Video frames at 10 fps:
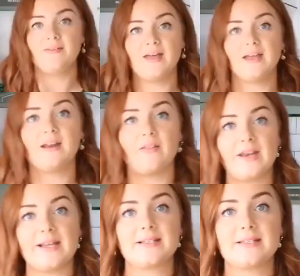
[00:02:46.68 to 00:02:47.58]
And then
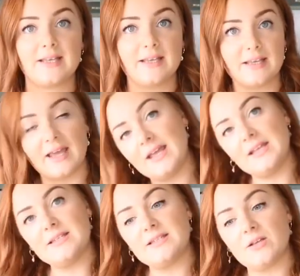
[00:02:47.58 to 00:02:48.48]
the next thing
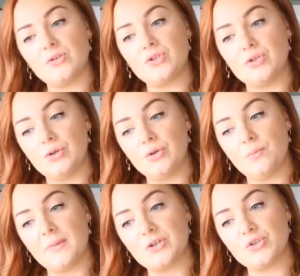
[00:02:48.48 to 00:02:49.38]
is
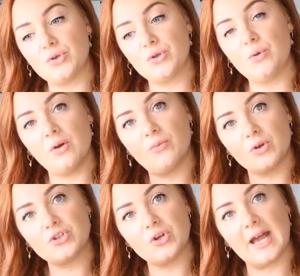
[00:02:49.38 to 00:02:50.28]
to make sure you have
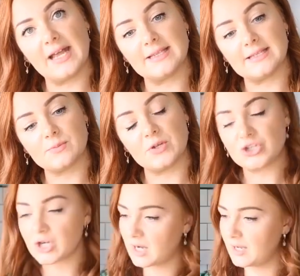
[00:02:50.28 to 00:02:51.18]
washed your hands,
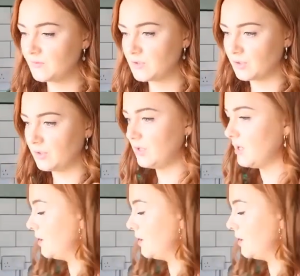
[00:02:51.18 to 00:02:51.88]
which I have done.